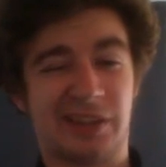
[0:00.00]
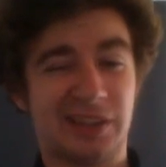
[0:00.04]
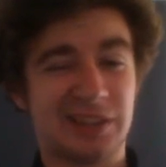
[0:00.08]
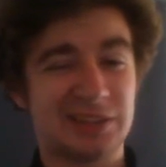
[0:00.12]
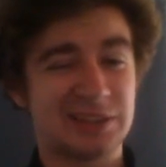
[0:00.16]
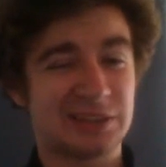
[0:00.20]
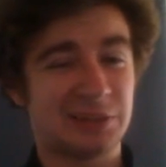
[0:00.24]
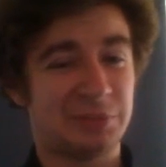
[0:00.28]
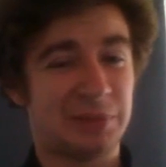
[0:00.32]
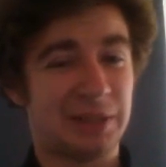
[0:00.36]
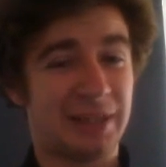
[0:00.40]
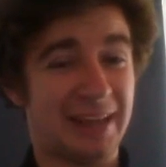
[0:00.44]
This
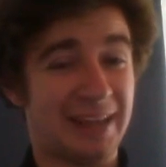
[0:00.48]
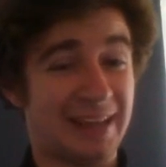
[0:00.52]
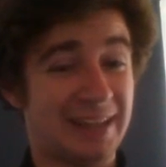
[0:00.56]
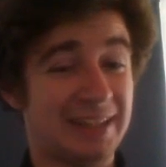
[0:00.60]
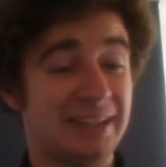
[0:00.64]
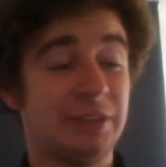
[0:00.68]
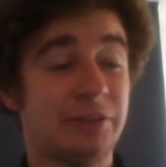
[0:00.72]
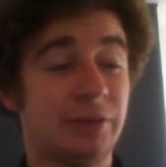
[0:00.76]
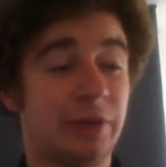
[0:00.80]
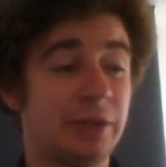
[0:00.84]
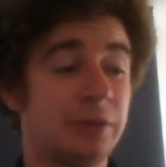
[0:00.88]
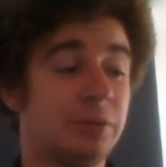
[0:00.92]
can be
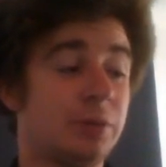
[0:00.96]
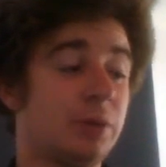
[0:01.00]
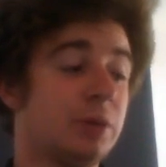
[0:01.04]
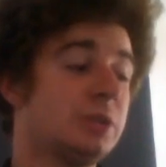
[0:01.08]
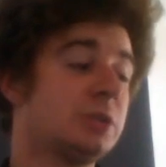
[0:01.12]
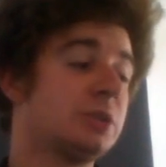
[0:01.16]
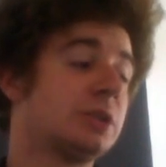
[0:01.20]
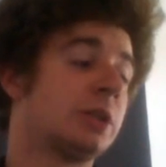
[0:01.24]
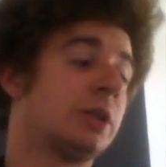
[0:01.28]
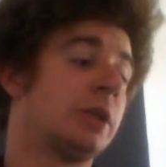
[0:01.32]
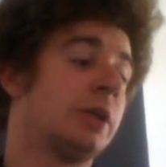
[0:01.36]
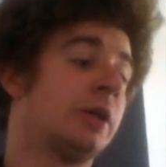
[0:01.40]
any grade 1,
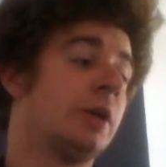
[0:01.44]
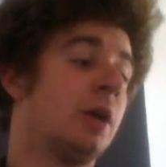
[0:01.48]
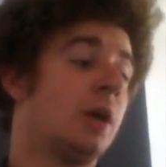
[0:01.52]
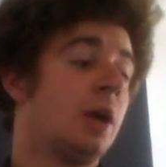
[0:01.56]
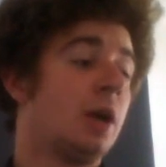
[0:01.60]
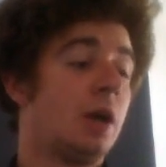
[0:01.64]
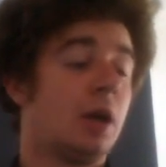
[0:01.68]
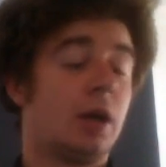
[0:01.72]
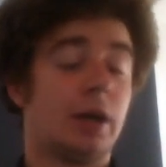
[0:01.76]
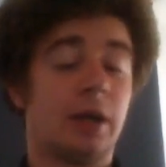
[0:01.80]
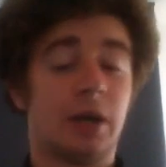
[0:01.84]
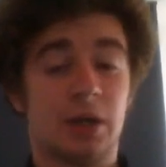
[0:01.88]
so
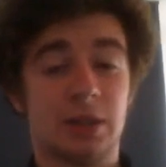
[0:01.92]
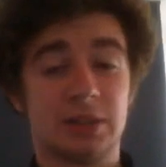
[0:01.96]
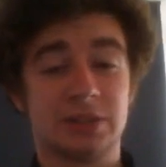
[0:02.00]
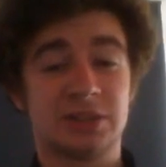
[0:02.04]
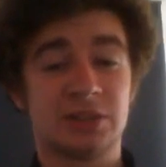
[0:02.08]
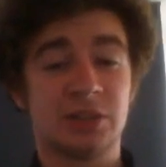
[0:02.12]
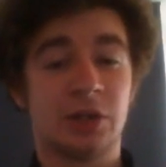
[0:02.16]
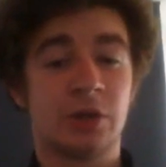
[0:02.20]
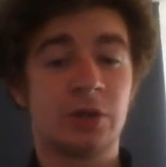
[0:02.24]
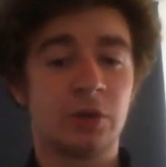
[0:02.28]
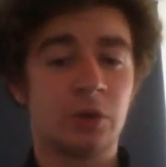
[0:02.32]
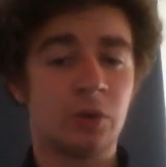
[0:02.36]
a
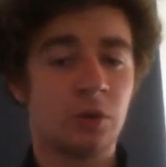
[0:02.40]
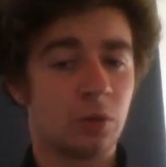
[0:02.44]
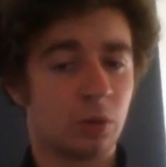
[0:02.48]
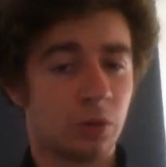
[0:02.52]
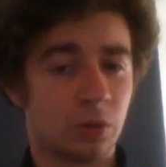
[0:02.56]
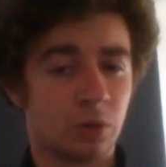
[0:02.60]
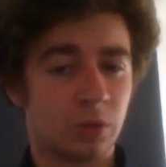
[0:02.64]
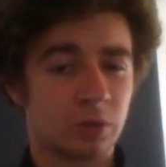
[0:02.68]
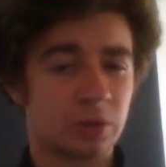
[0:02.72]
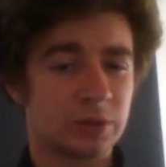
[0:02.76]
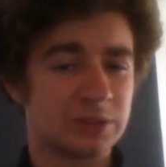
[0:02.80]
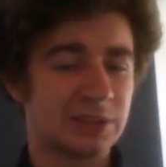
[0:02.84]

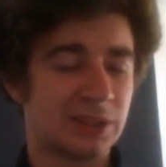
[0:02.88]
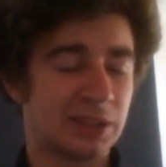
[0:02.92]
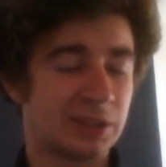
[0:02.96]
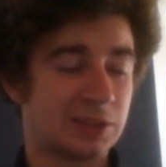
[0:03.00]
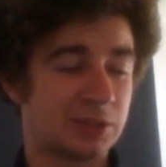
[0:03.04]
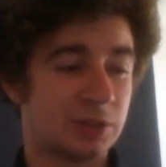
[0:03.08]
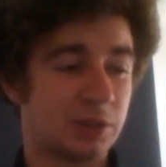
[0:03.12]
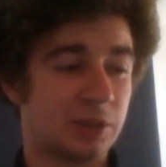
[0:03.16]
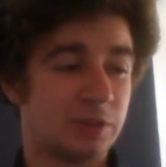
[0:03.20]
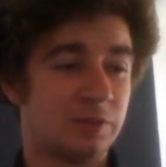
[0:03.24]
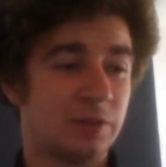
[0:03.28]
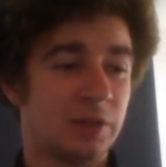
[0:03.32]
Snogal or a
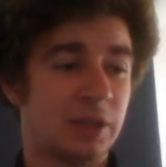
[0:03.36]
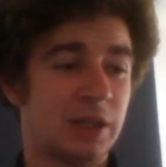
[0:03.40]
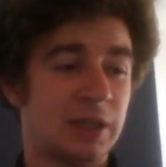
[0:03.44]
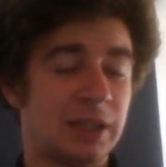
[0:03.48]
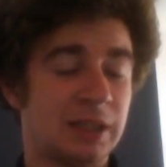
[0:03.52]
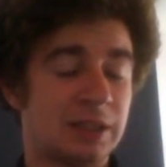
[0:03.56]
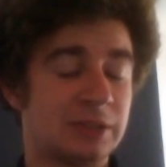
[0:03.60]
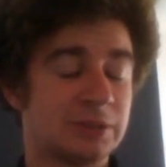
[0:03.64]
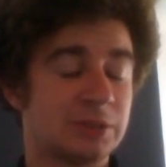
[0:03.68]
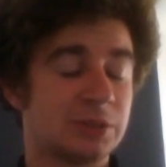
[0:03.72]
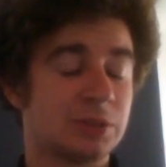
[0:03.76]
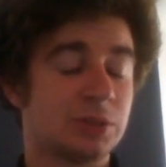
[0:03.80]
Sanctuary of Light
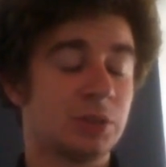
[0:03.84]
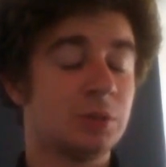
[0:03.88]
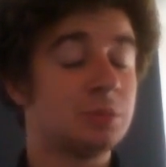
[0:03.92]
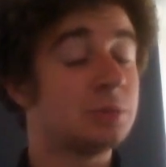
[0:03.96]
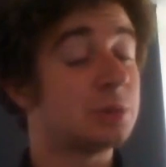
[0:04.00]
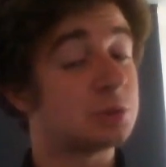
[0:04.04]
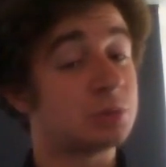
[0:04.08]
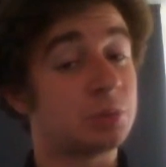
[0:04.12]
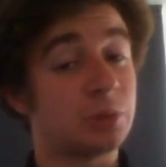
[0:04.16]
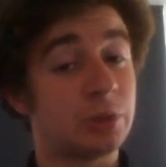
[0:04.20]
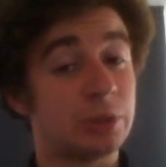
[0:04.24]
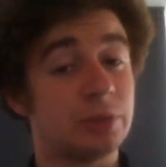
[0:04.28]
Little Storm
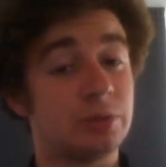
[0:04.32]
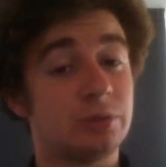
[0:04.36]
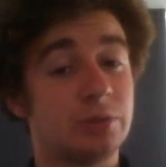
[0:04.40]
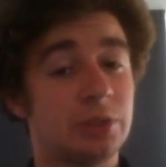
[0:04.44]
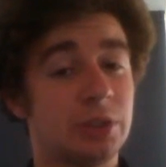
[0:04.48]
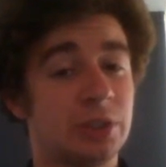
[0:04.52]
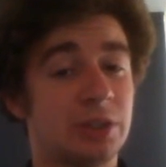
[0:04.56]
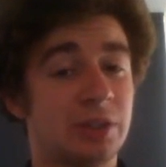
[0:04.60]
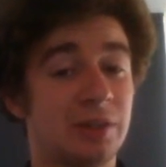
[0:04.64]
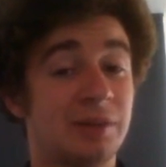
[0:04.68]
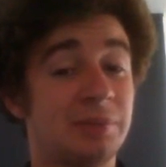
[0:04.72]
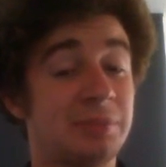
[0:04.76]
is what
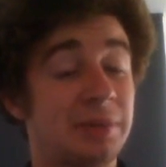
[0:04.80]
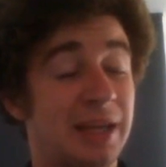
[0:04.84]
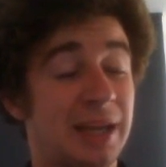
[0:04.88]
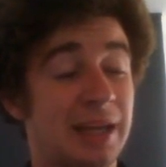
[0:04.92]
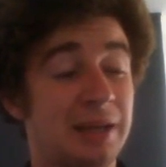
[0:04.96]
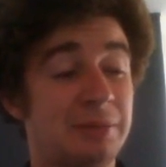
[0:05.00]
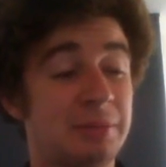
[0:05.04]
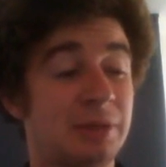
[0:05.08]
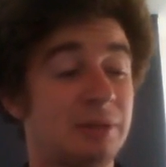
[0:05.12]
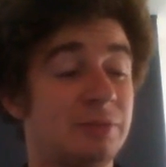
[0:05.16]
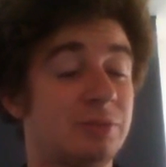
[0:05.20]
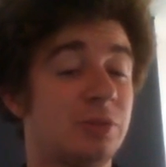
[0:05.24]
you're going to be
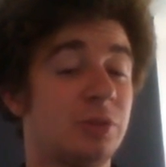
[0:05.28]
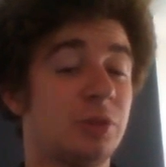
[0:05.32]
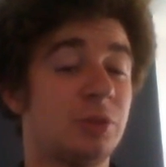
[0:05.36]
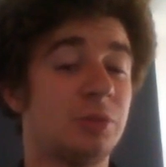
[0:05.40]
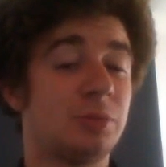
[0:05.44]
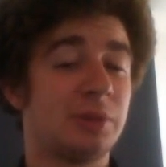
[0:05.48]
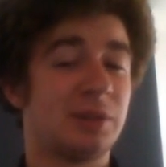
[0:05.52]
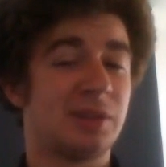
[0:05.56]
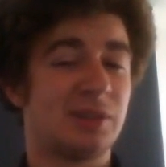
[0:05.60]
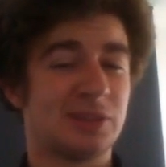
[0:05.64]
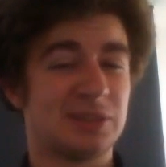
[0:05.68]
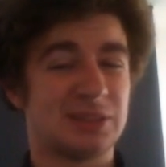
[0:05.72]
aiming for,
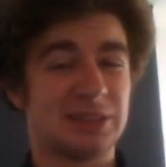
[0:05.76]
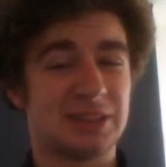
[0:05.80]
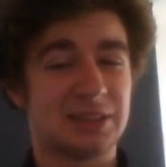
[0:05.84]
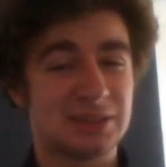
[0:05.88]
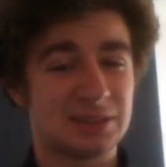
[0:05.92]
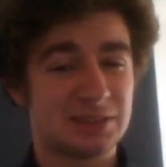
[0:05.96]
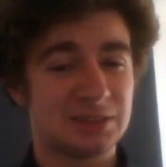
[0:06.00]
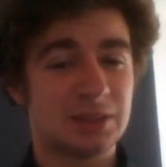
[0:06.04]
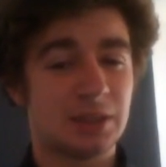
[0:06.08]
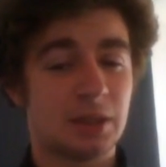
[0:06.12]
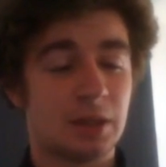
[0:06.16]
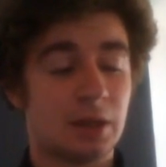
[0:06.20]
because
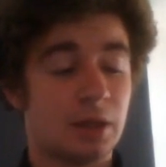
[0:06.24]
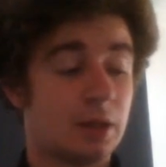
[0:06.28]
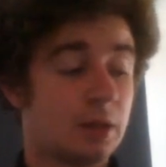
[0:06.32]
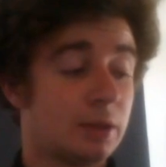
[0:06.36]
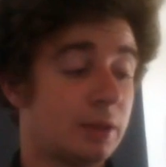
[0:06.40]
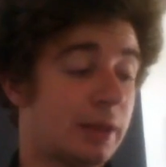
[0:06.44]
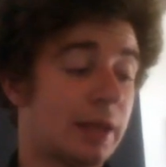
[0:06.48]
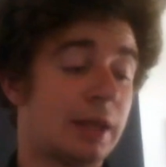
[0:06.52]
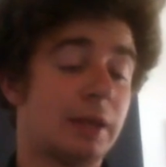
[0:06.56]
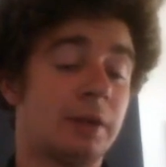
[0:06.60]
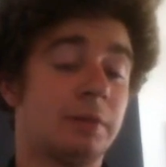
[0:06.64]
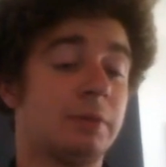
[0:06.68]

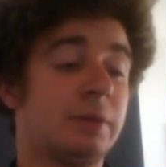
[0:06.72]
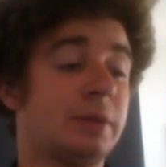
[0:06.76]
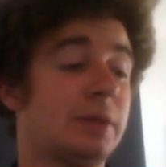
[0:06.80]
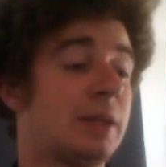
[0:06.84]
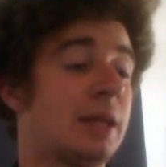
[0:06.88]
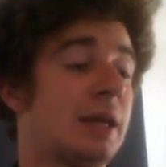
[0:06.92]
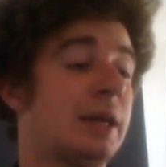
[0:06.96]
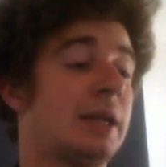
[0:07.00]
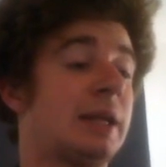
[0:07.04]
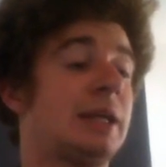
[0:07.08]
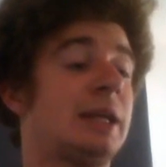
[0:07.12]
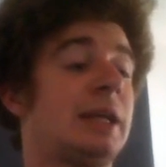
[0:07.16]
they're
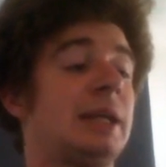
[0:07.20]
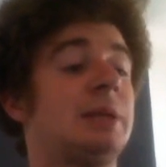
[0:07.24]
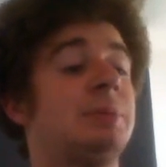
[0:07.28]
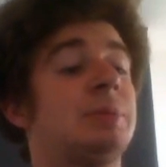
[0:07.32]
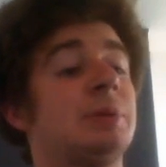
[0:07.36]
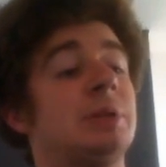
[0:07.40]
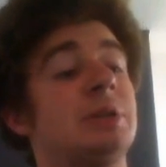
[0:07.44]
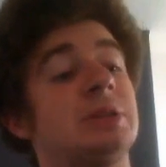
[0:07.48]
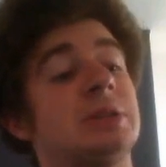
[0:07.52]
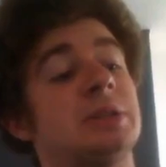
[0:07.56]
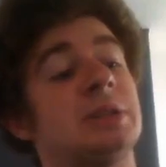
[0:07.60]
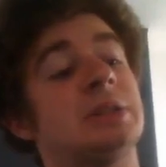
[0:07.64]
the key
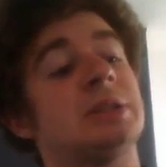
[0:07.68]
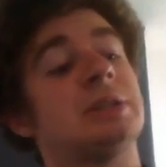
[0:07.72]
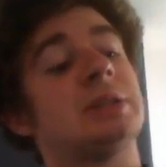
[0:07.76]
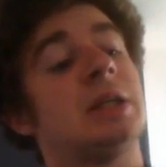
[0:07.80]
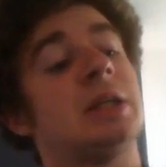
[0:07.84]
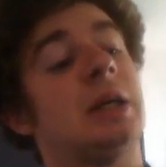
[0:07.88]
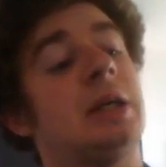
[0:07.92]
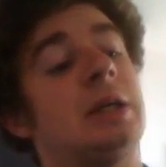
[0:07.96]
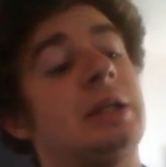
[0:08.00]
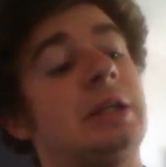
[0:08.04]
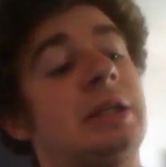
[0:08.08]
boosters.